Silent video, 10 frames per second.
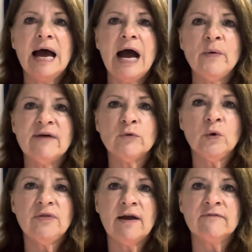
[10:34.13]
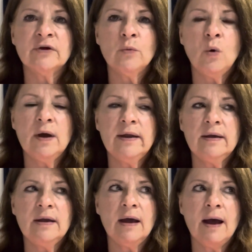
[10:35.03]
However, with
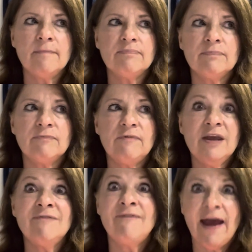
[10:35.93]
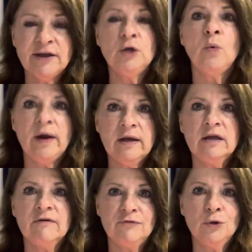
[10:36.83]
everyone
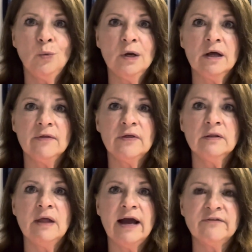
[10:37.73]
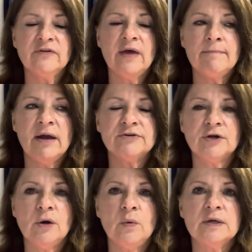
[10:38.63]
evacuating, if you will, the line for that
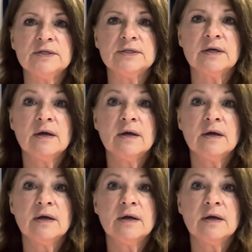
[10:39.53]
Metro was